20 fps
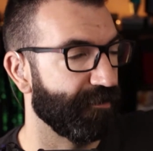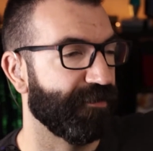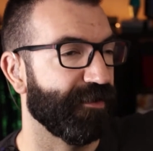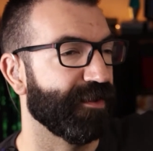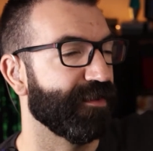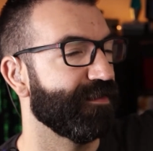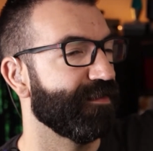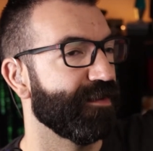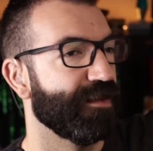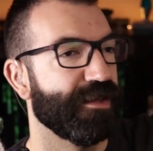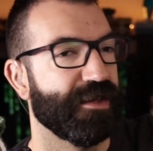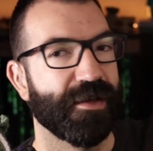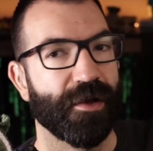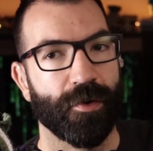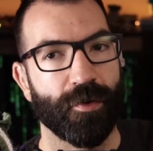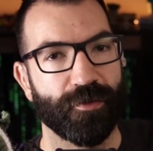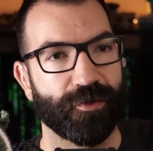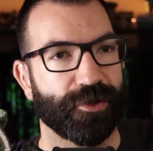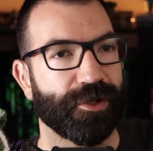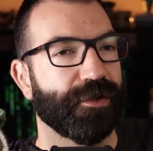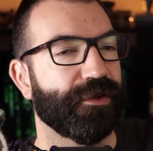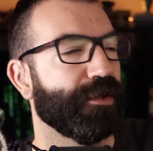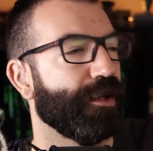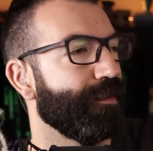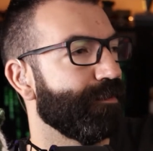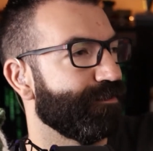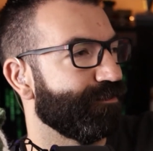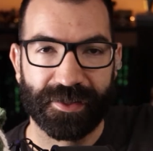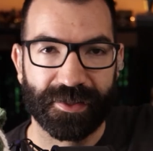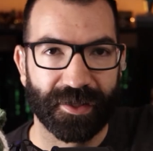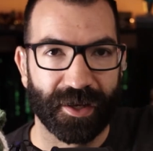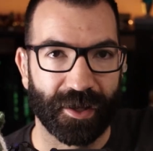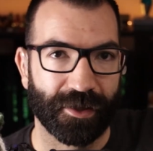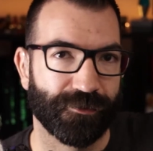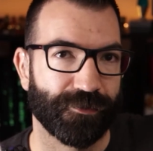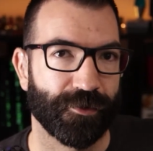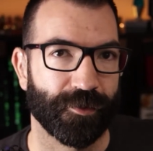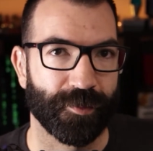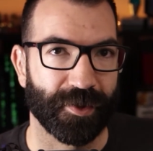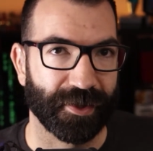fancy over-the-top key light
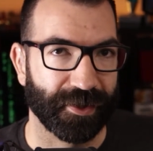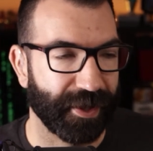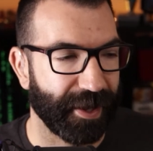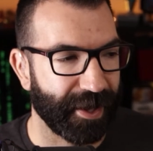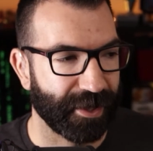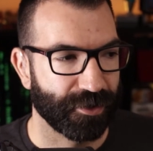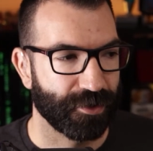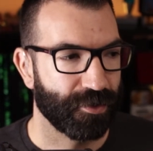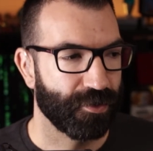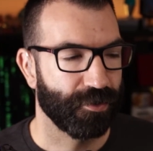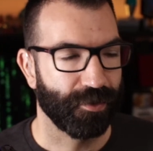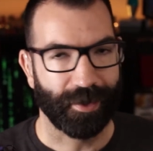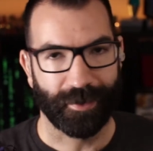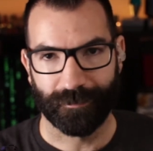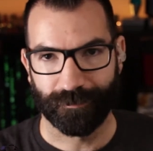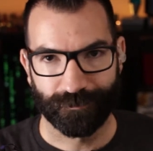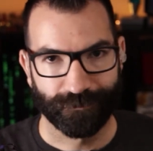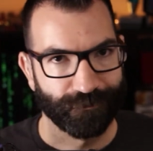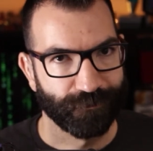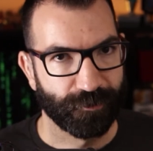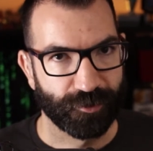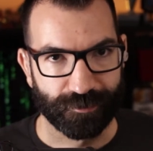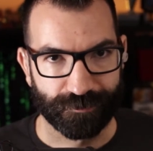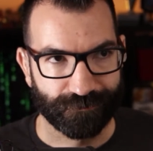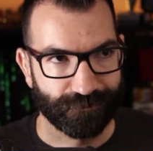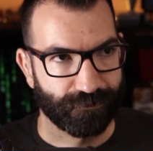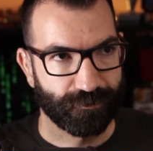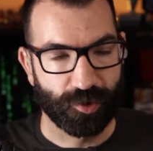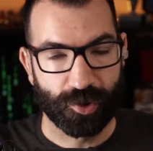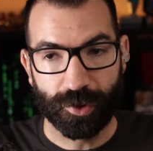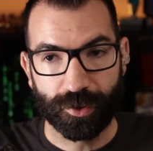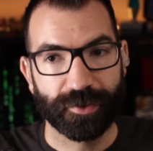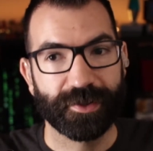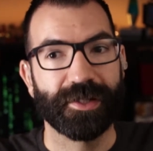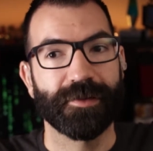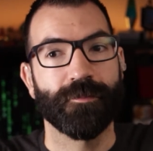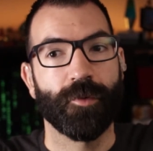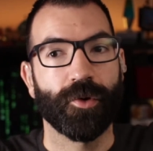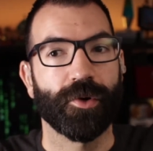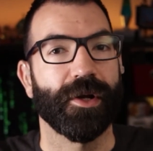from Elgato. Like, you'll
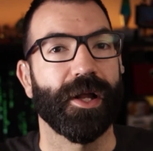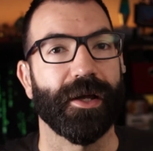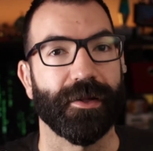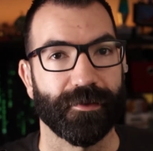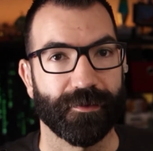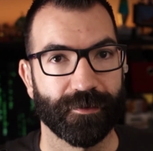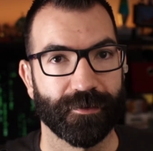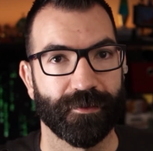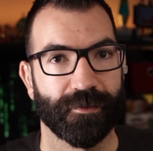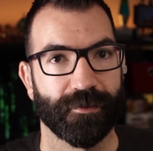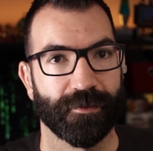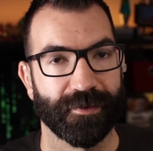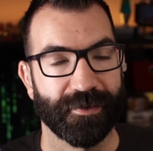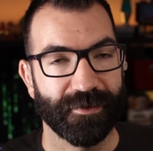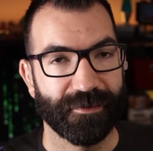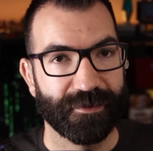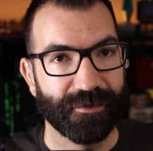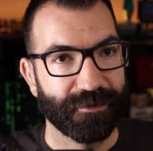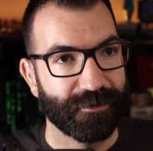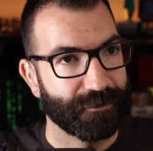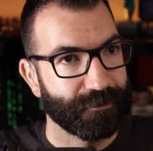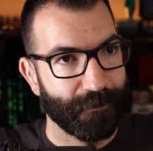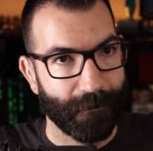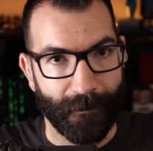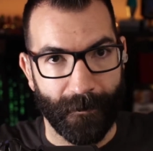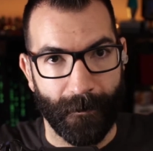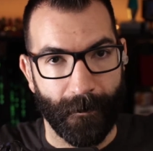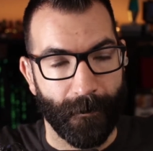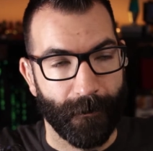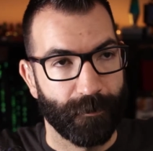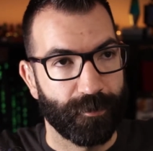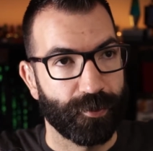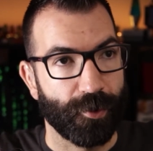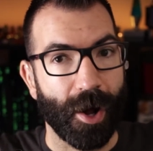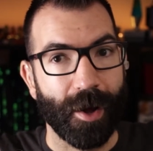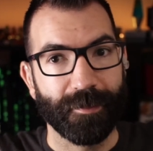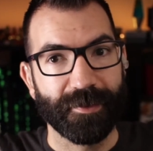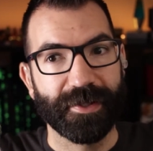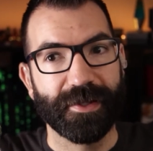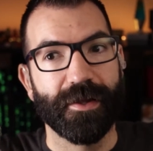need more light. This is
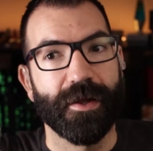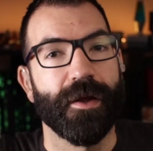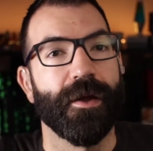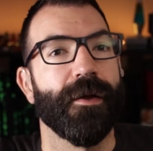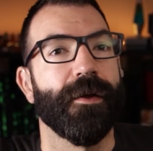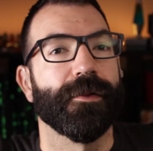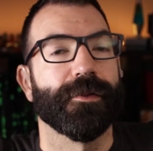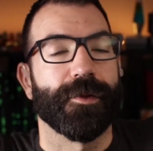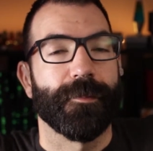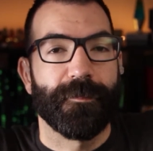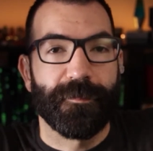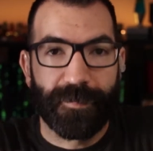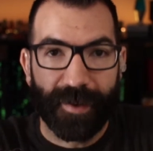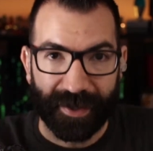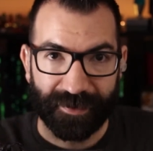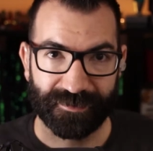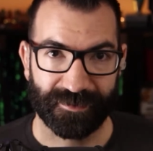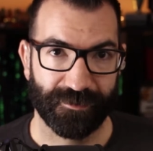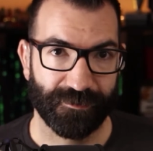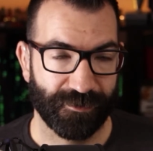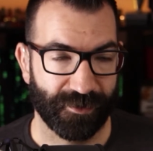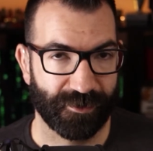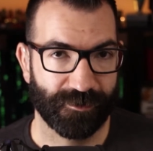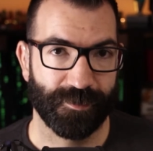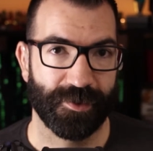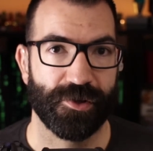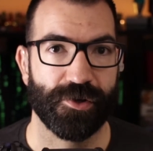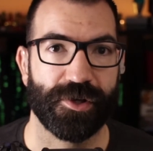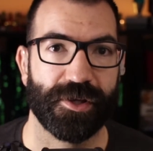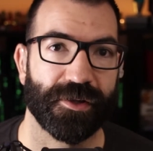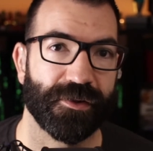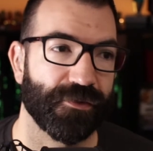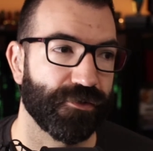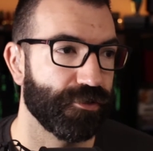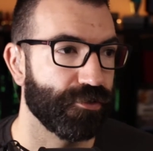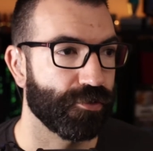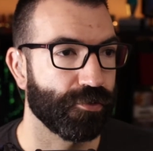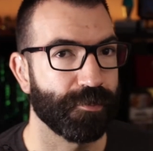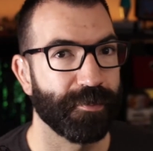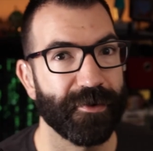probably the best investment you can
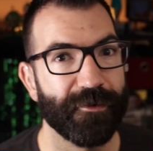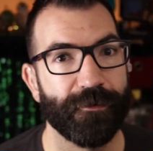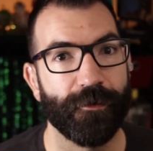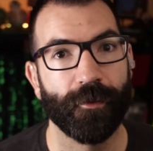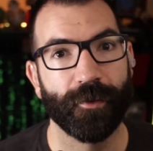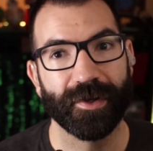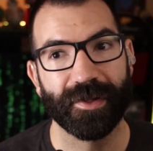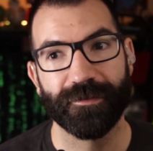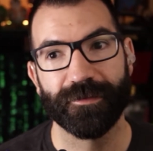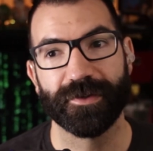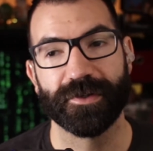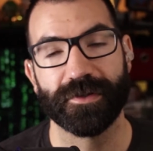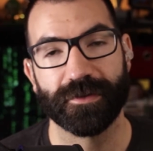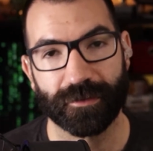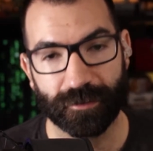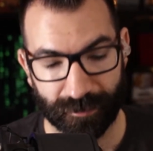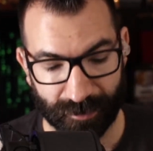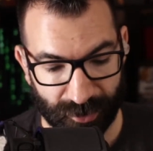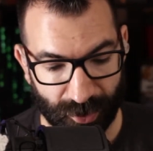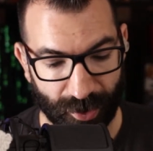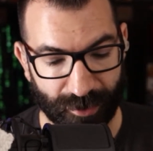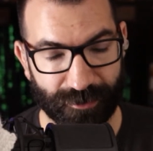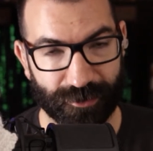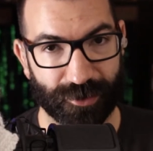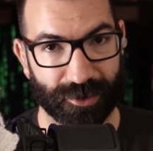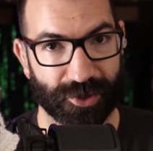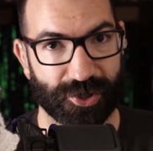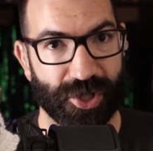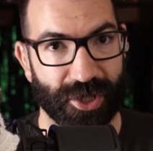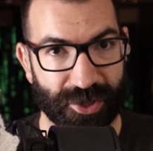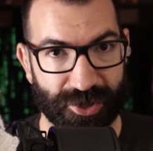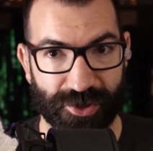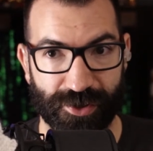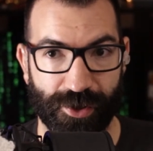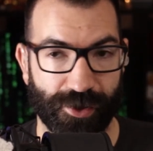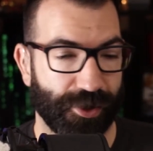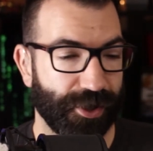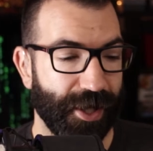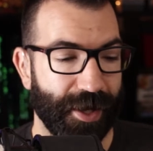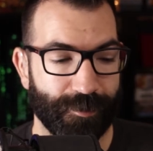do before even considering changing
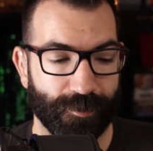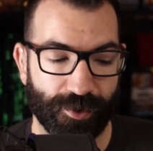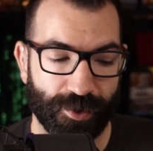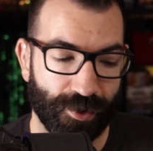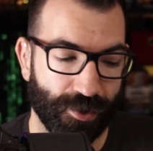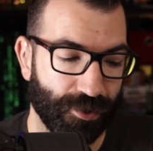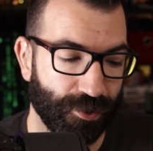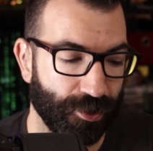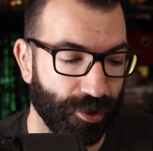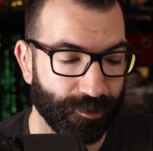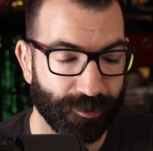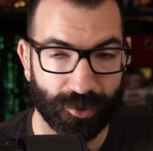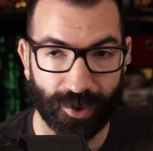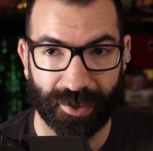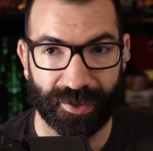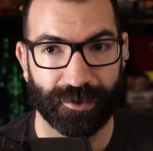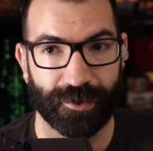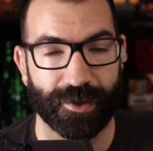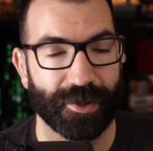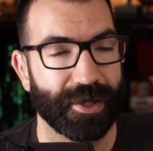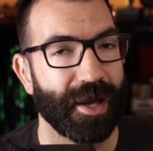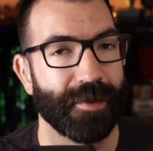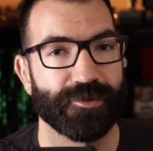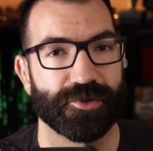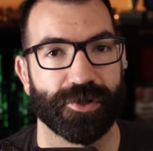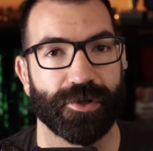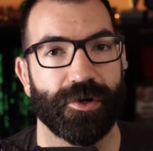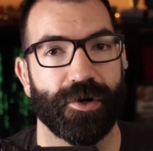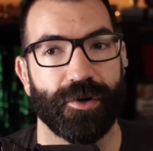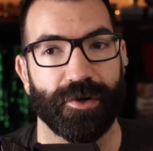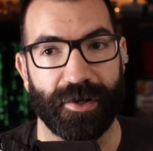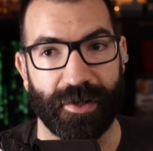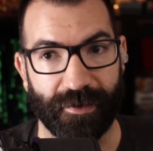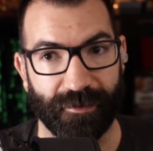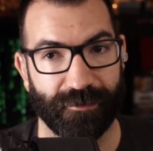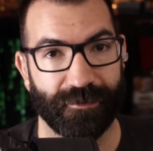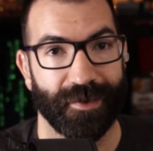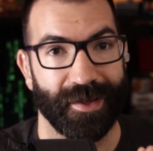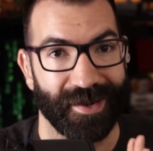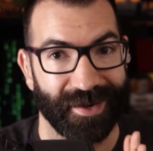your camera or upgrading your capture card
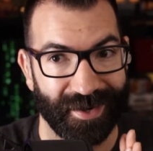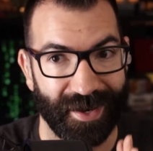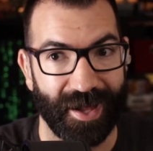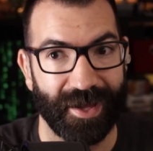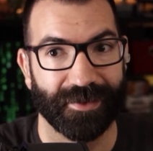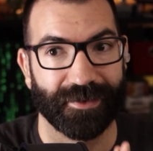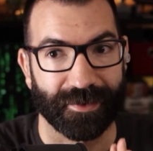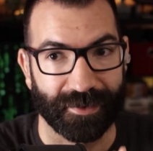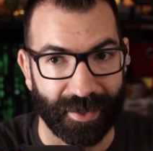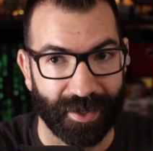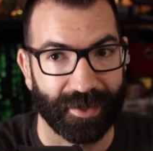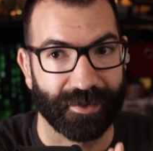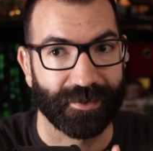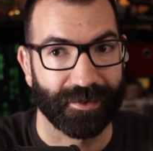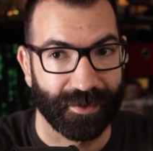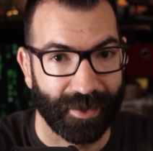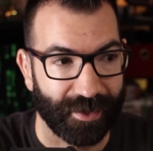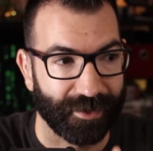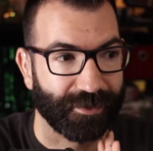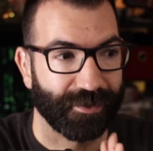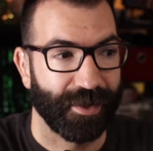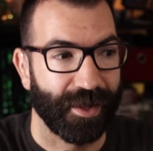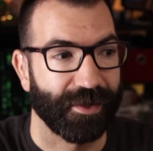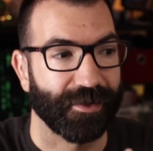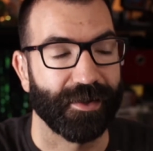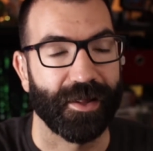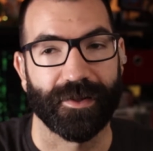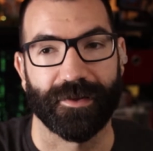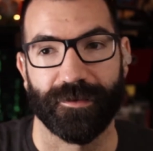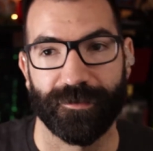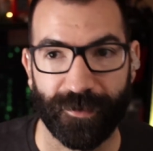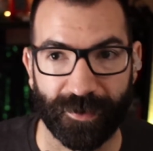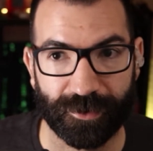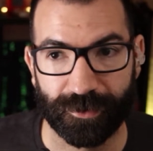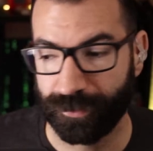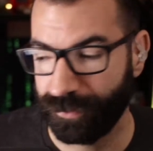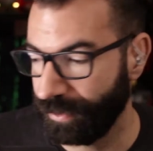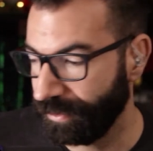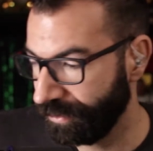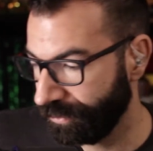is light, light, light, light, light. If I
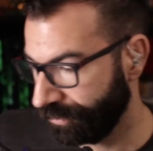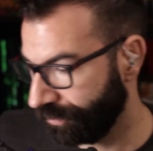turn any of